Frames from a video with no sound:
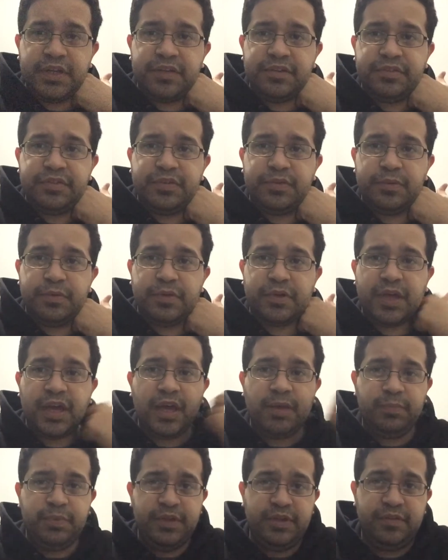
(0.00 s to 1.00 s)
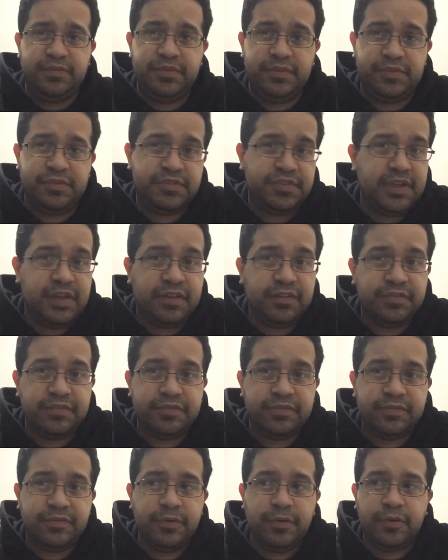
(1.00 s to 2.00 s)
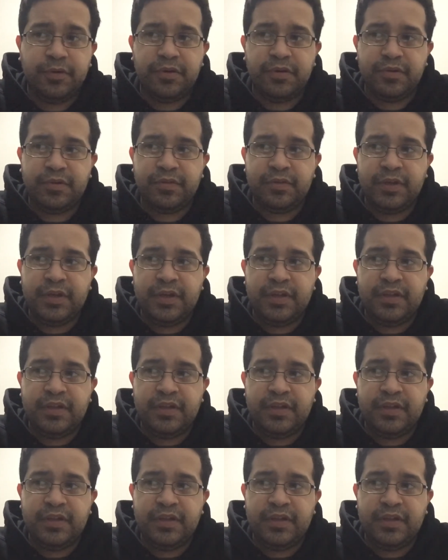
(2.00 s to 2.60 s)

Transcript: into a copy of yourself, or